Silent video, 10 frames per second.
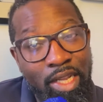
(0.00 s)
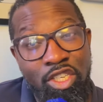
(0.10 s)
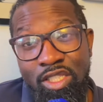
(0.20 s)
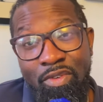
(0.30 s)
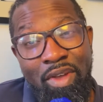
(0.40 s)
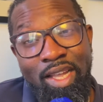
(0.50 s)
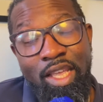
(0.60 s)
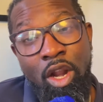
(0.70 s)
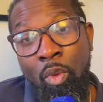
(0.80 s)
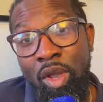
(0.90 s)
just the fact
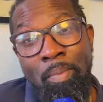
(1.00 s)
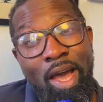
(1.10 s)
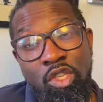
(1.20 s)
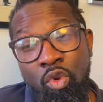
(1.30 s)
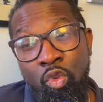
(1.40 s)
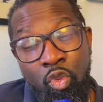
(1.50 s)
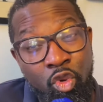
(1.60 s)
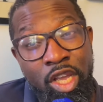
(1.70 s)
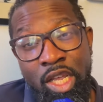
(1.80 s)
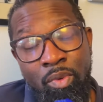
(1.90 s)
that our wingbacks were
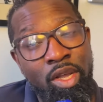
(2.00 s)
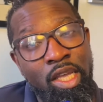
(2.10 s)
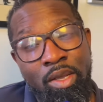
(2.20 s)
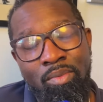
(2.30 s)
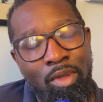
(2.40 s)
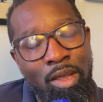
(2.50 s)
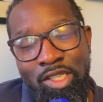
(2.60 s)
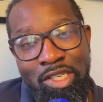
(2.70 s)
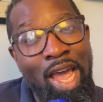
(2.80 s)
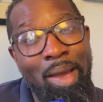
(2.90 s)
really
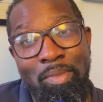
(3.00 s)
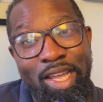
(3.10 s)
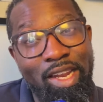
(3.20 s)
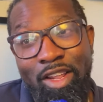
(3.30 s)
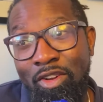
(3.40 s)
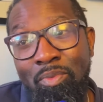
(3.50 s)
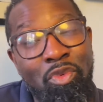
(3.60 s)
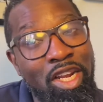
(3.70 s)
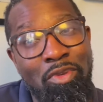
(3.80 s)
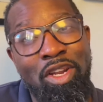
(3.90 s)
just hemmed in and
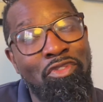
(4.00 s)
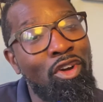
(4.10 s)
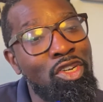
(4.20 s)
really far.